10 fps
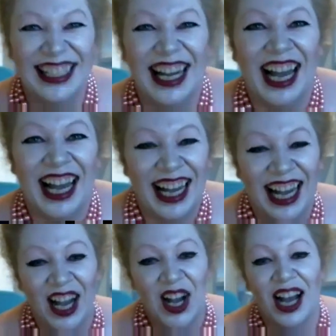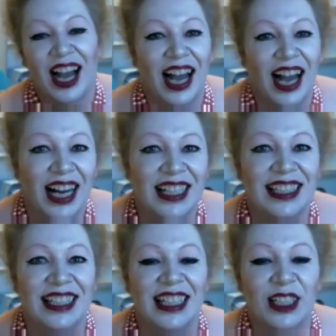this was in the U.S. So they
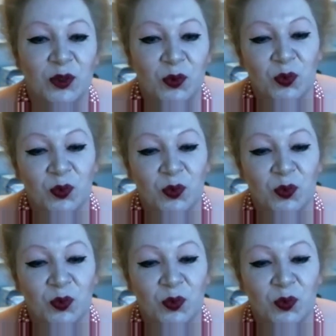said the